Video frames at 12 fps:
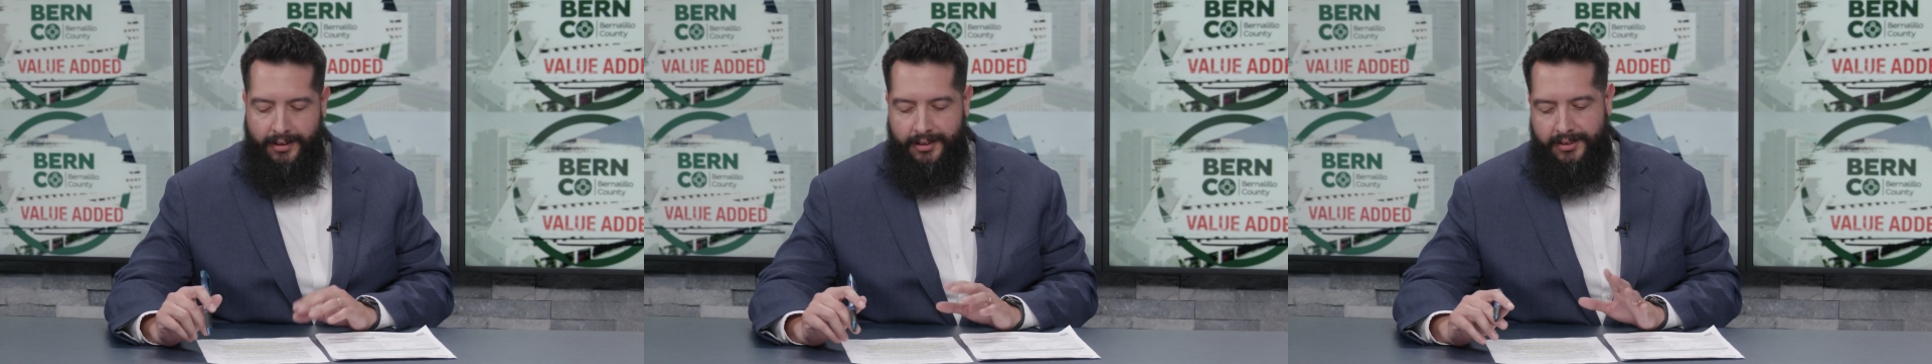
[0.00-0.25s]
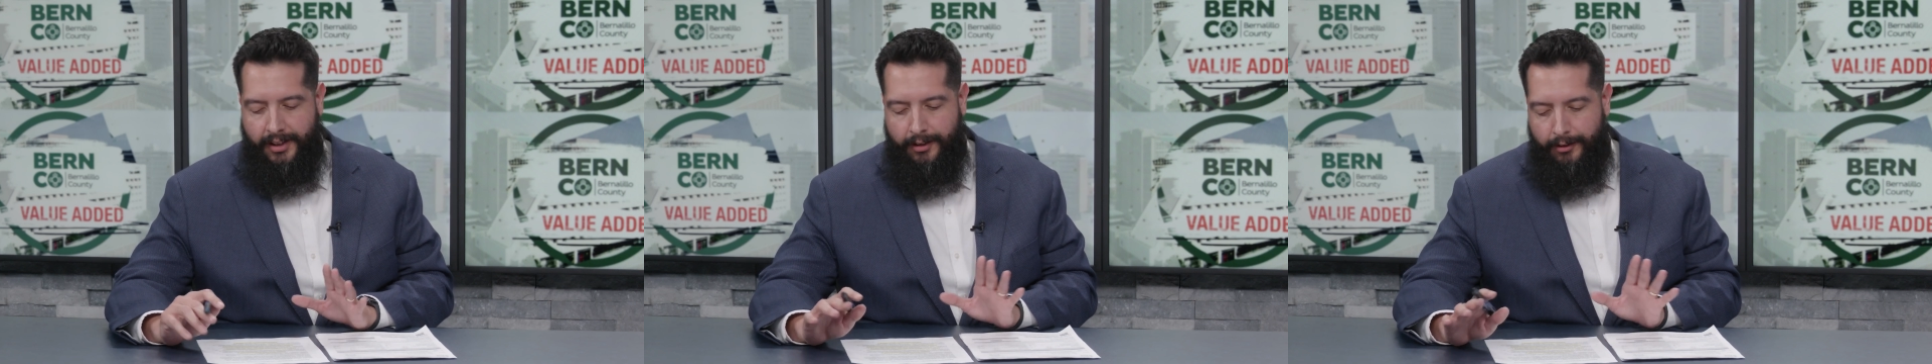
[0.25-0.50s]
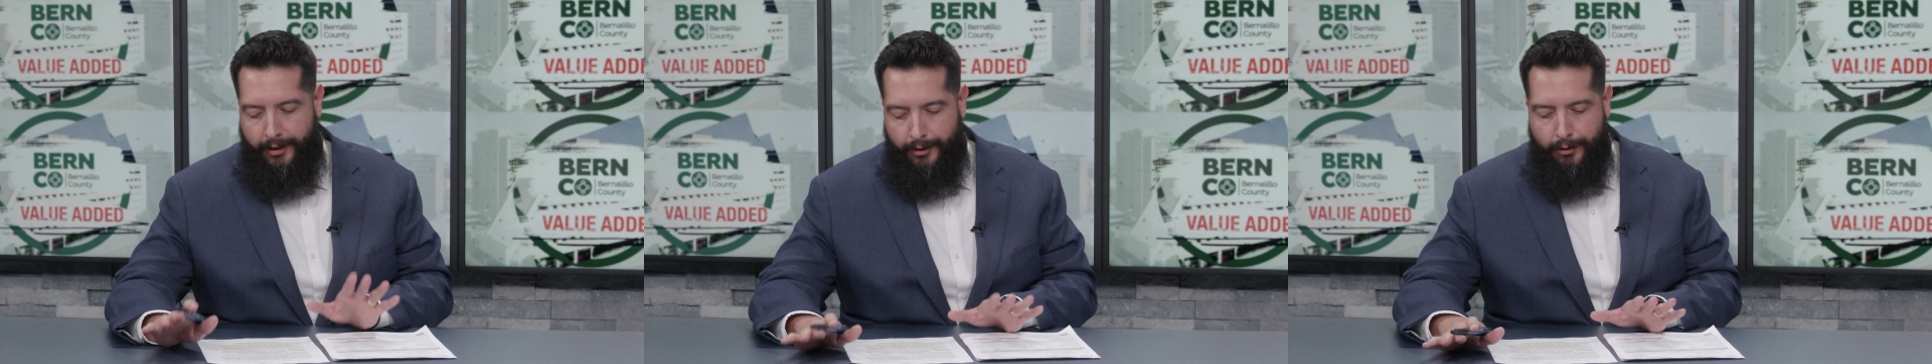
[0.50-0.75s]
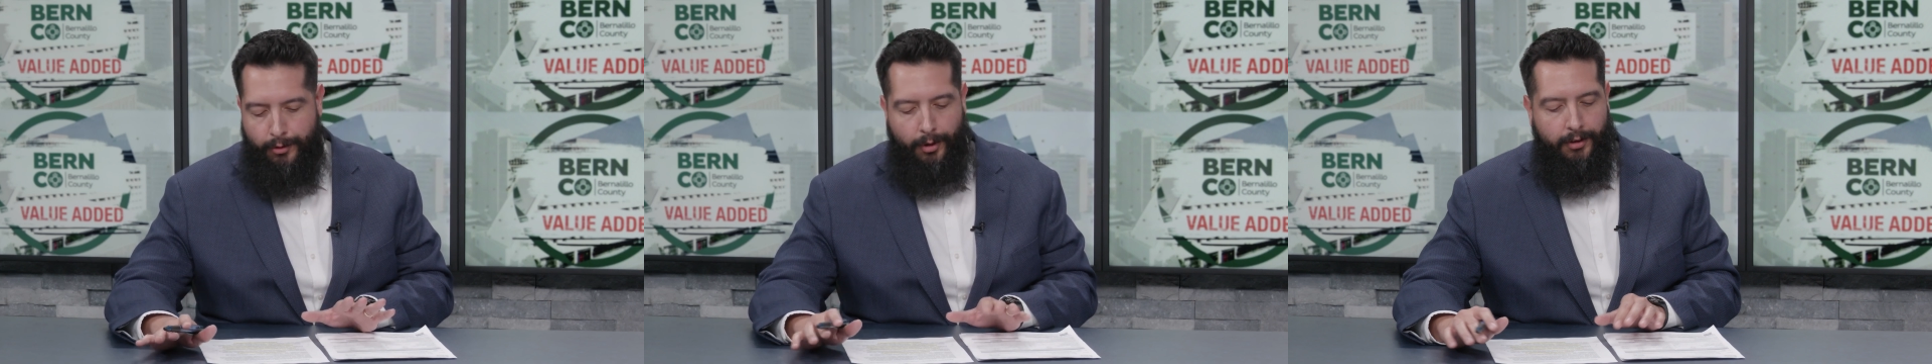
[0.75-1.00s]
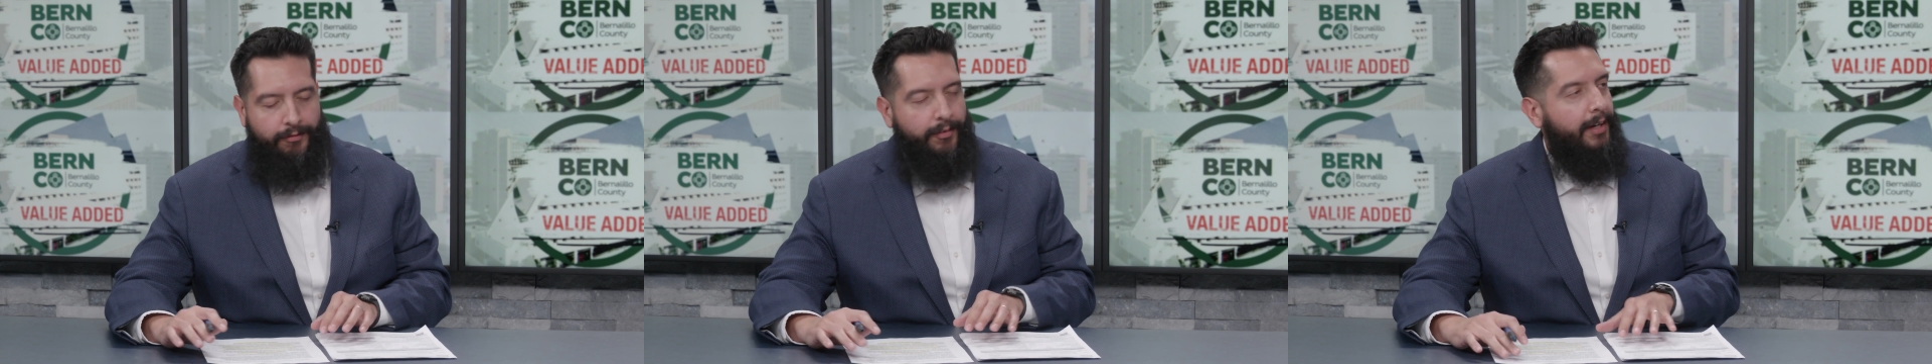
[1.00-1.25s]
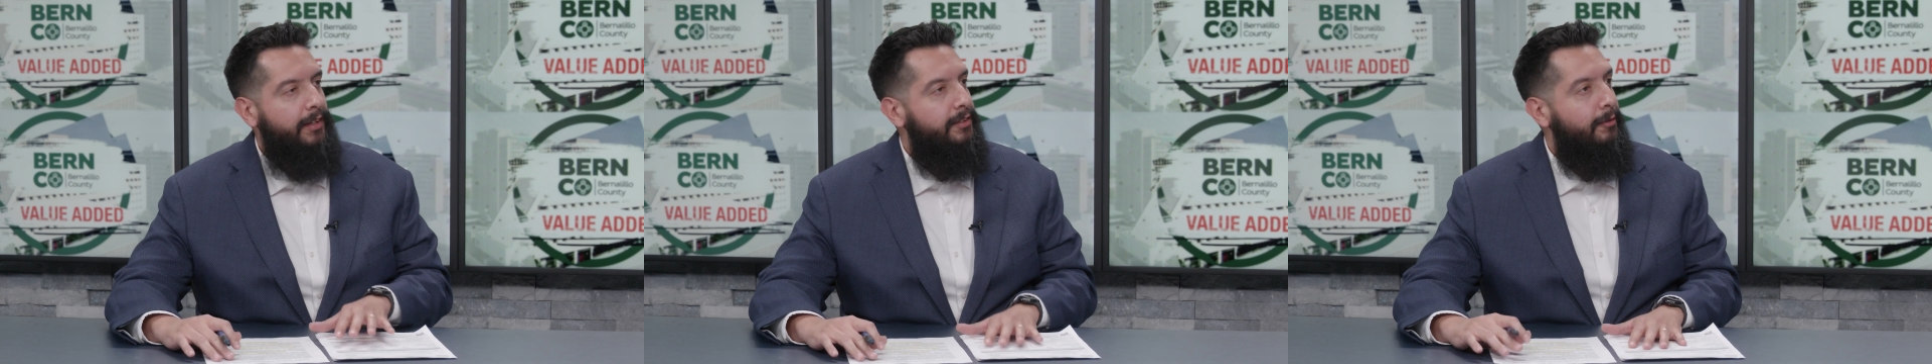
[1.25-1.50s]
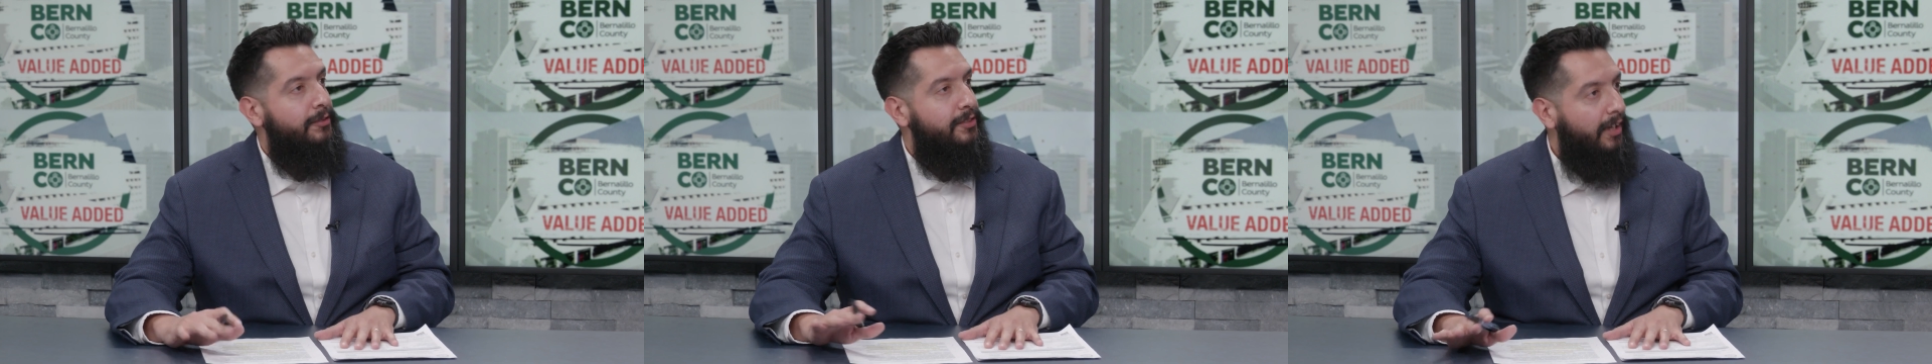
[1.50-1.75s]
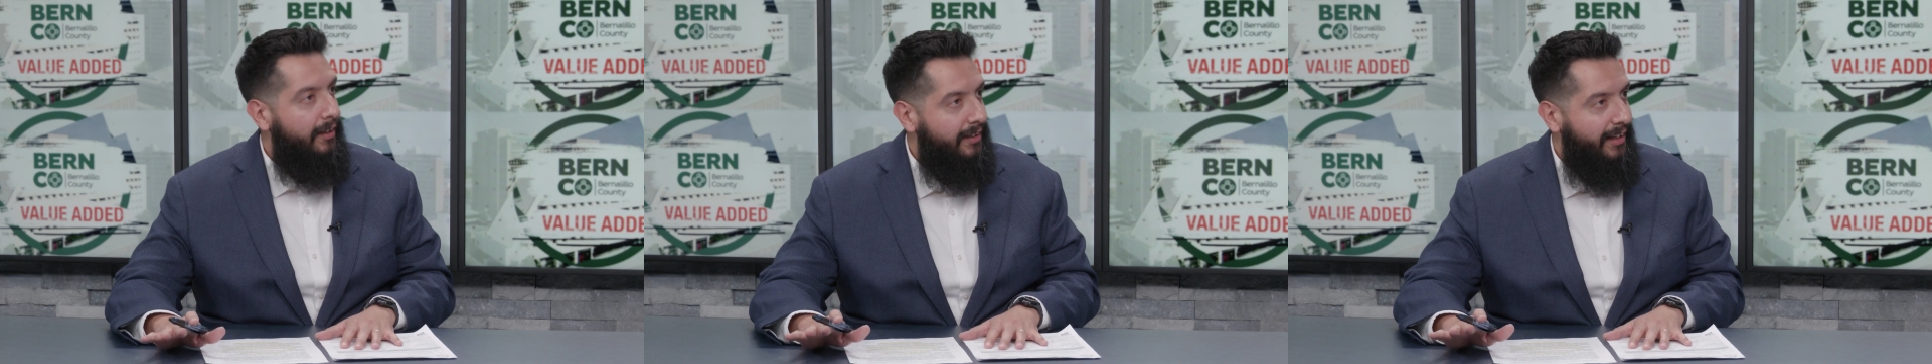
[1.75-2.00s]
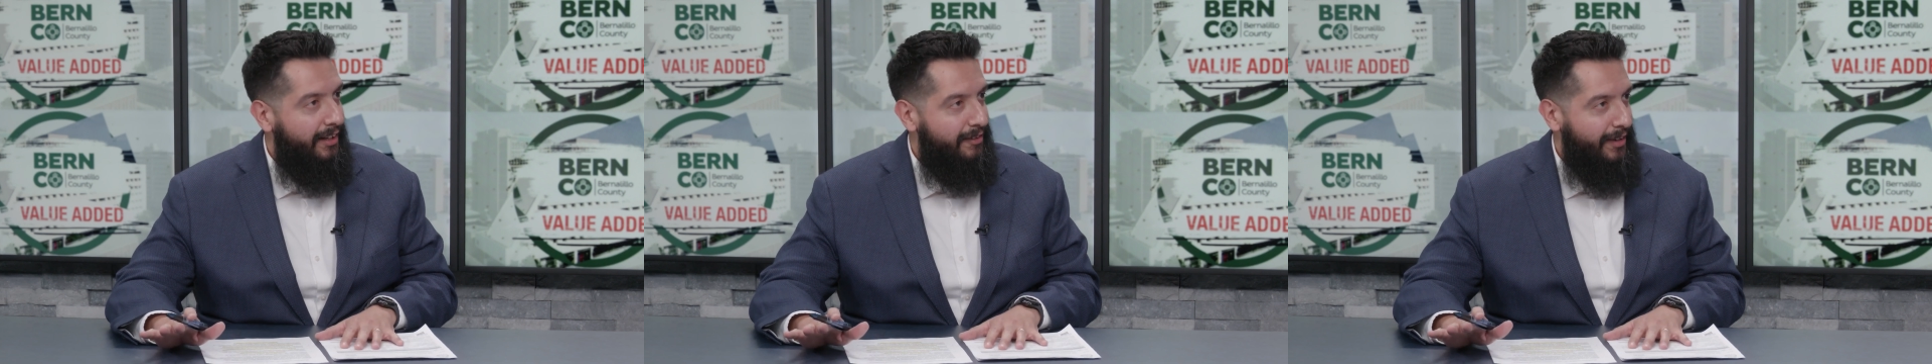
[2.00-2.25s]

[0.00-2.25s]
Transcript: and they say, I don't qualify because I was not the head